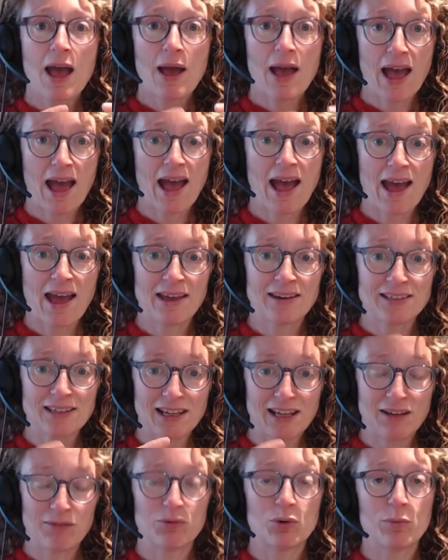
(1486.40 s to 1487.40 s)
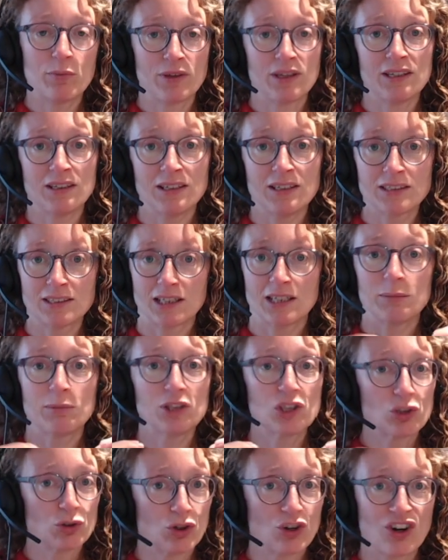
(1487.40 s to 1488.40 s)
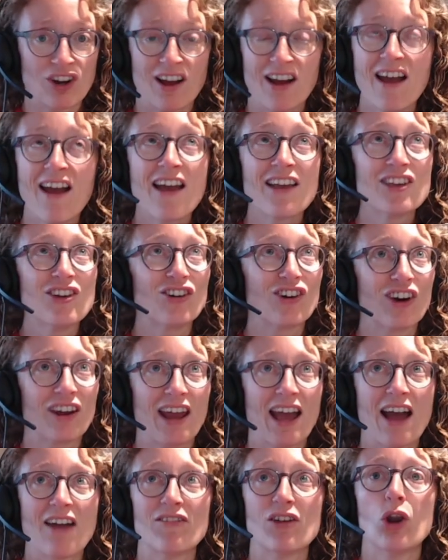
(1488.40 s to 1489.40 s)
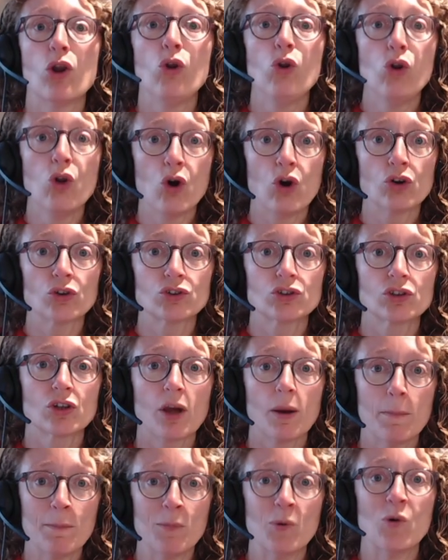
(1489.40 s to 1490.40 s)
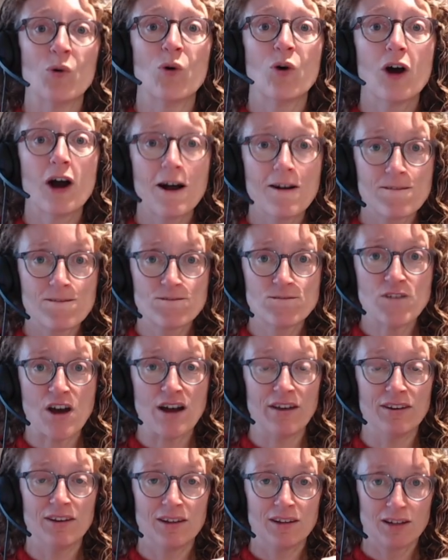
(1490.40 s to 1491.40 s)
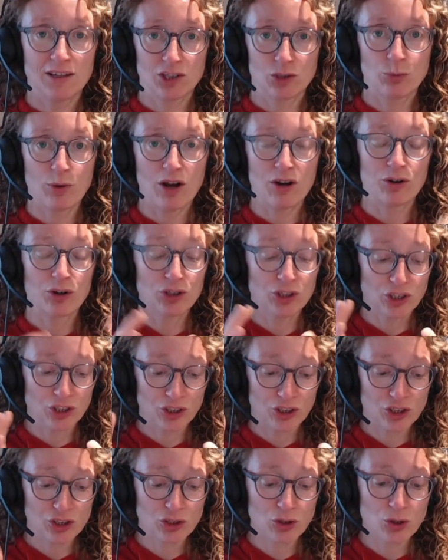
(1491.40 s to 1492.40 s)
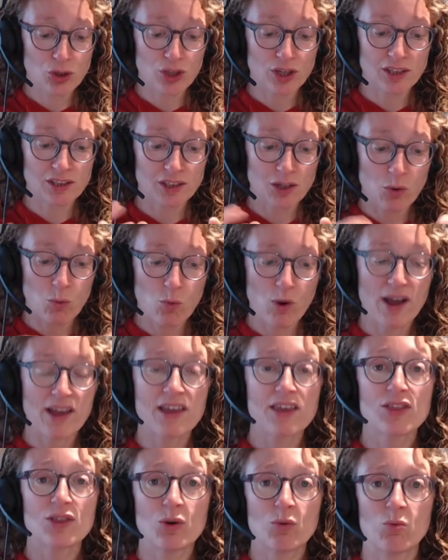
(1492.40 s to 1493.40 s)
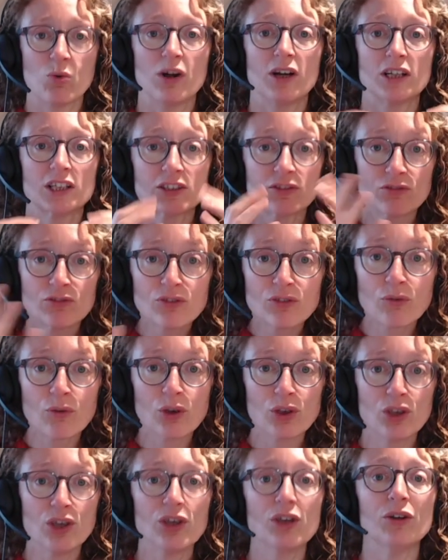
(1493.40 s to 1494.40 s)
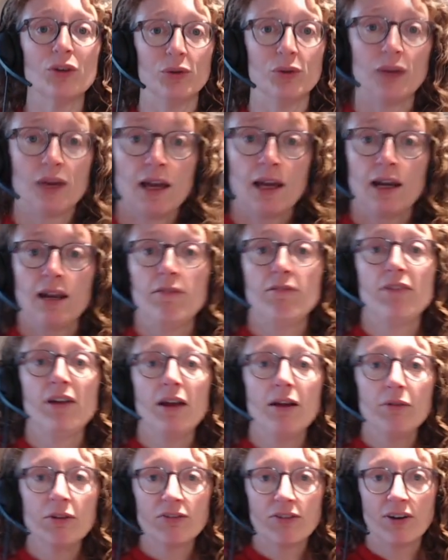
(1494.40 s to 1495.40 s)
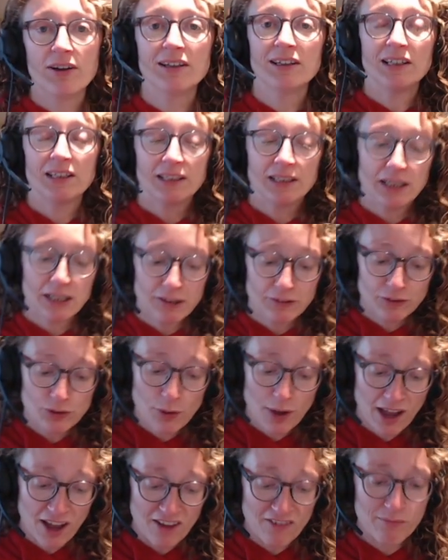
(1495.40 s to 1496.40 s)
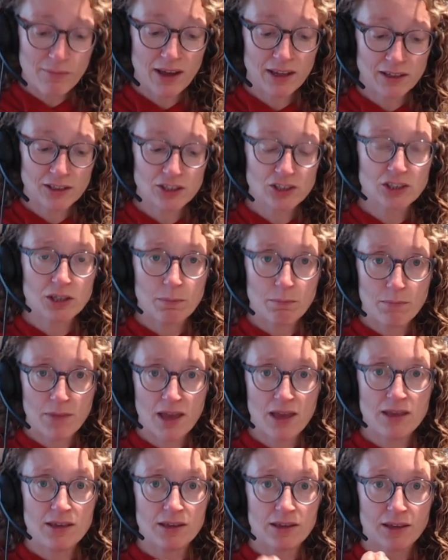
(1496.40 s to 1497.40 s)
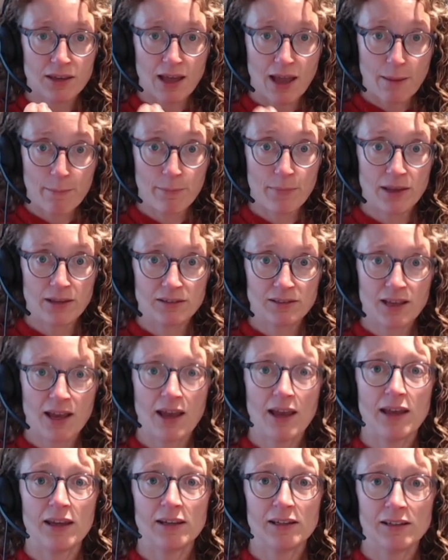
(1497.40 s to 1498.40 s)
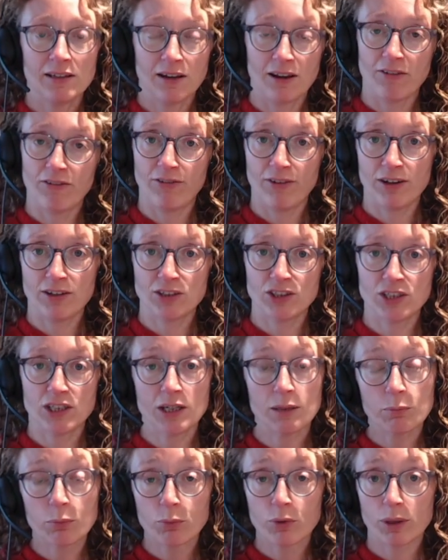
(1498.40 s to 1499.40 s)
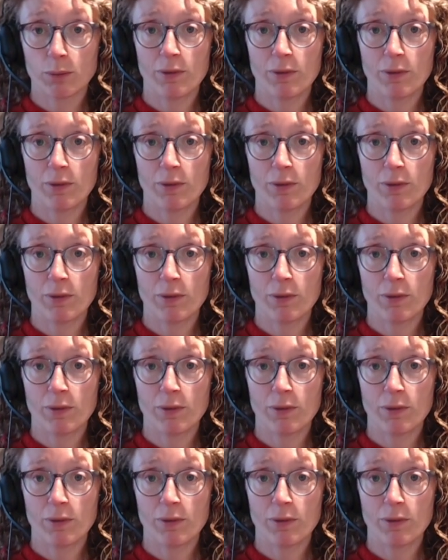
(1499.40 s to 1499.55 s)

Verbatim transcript: And it will mean it's going to be stronger. You're going to have a lot more fun as well because you're going to do things in a way that works for you. And then, very finally, if you have managed to make and maintain a friendship with a